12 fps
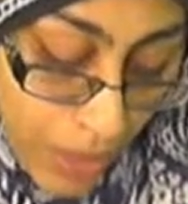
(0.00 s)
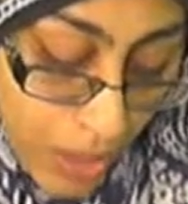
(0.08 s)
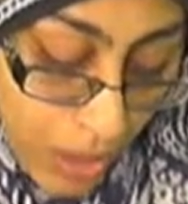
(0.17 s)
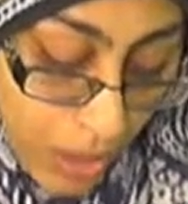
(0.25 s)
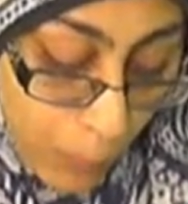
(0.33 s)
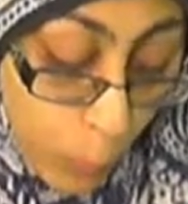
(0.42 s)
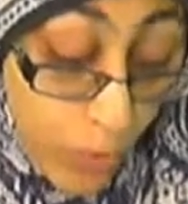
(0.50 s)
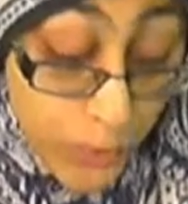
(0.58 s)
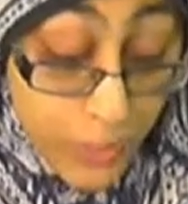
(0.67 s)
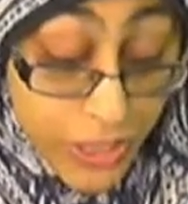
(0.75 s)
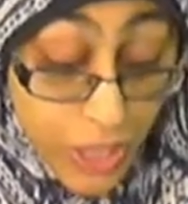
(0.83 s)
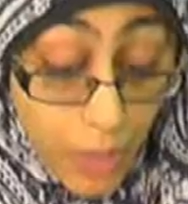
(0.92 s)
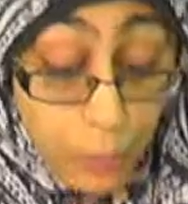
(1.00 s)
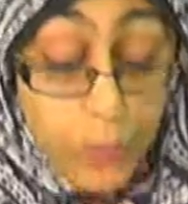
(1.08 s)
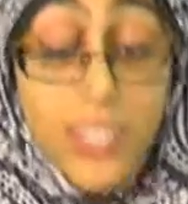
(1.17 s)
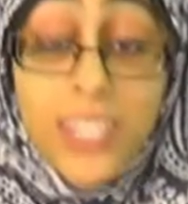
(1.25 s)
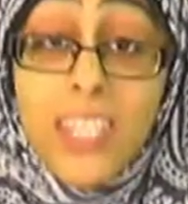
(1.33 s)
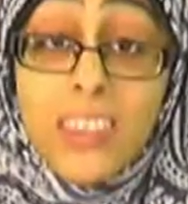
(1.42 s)
One must not
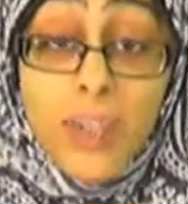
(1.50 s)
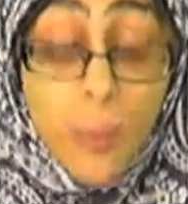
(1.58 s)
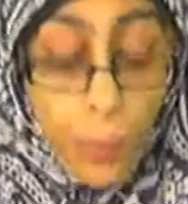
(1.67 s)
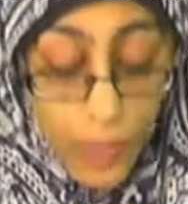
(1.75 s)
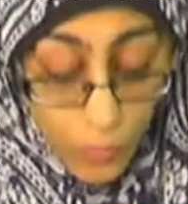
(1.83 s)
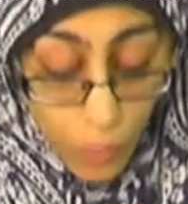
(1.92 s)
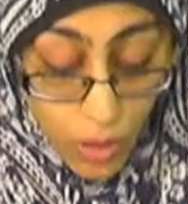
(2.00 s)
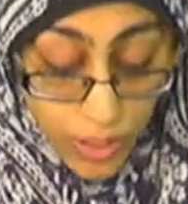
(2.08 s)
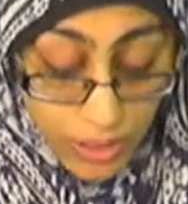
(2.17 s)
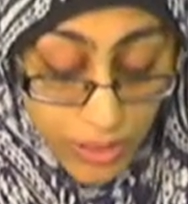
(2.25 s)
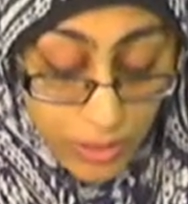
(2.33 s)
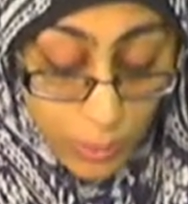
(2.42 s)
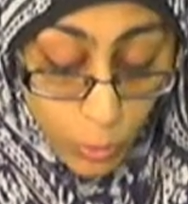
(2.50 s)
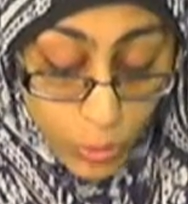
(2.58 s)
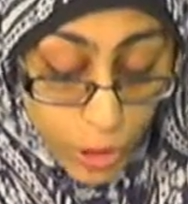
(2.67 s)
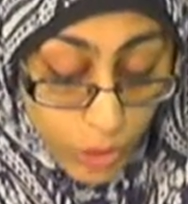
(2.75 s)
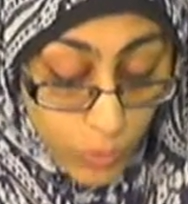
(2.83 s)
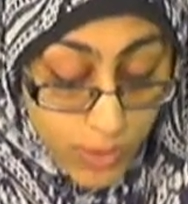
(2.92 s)
precede them while walking, nor
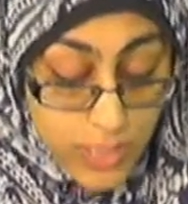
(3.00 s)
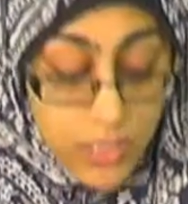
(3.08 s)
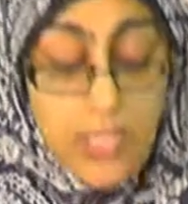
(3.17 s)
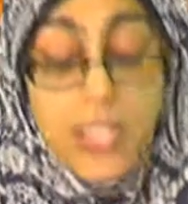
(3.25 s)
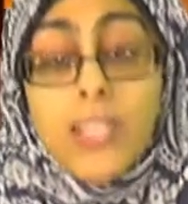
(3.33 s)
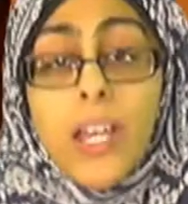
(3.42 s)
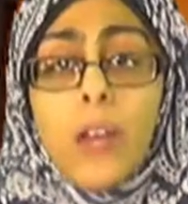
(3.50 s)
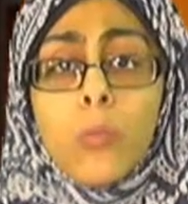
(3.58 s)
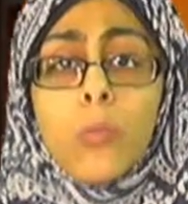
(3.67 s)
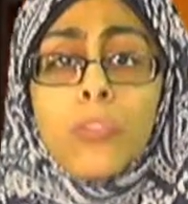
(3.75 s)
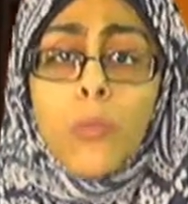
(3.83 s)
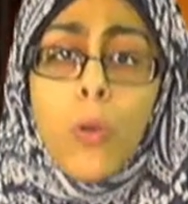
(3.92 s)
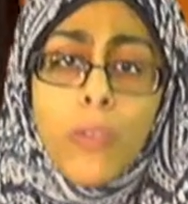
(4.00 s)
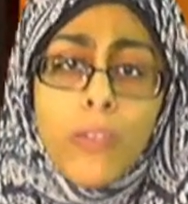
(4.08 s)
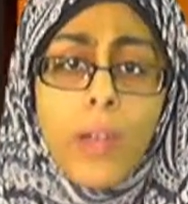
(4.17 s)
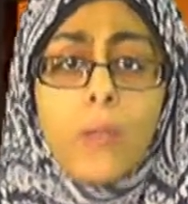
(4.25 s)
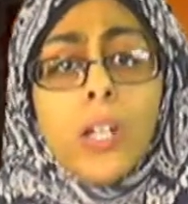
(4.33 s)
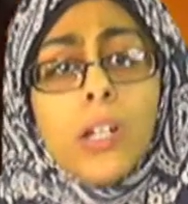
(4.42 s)
should one sit down before them.